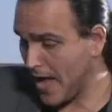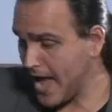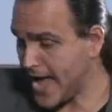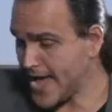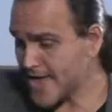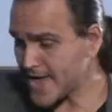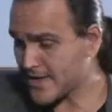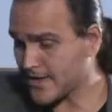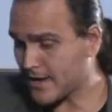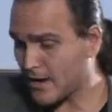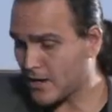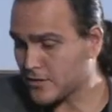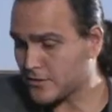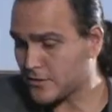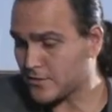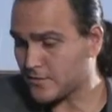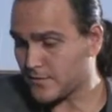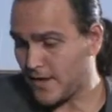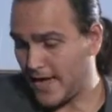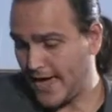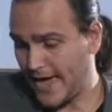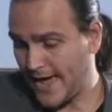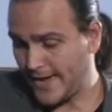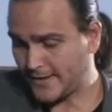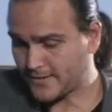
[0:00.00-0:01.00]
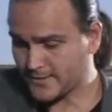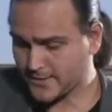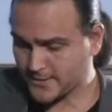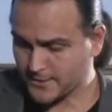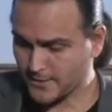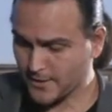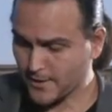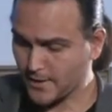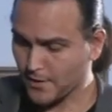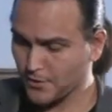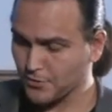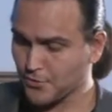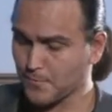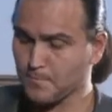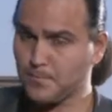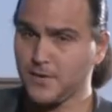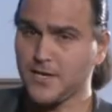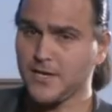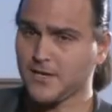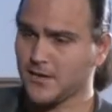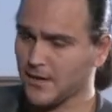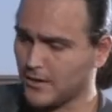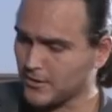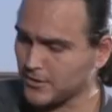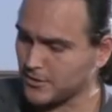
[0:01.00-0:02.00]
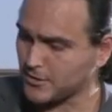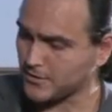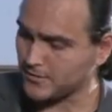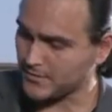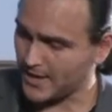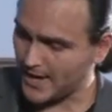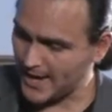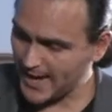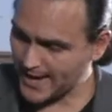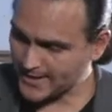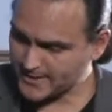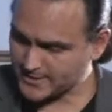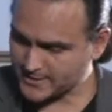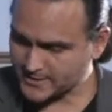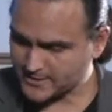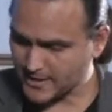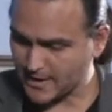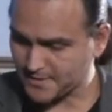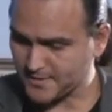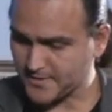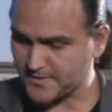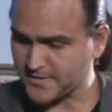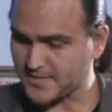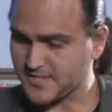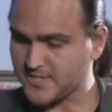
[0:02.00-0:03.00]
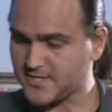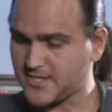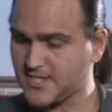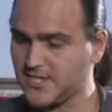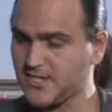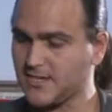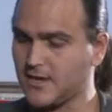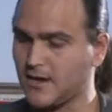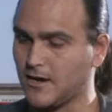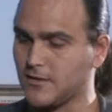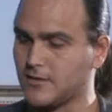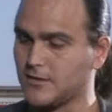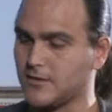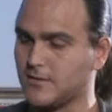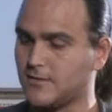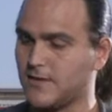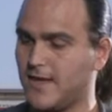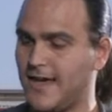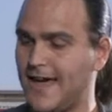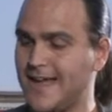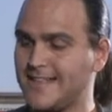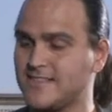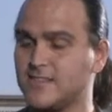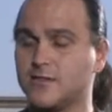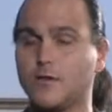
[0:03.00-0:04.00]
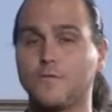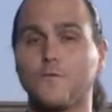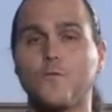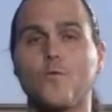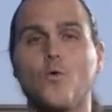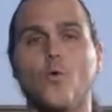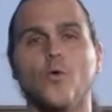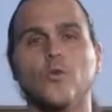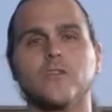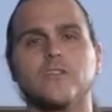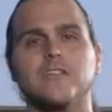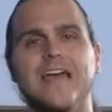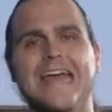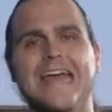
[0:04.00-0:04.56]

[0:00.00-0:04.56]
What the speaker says: A goes in the hat, the B goes in the hat, and then the C goes in the hat, and of course,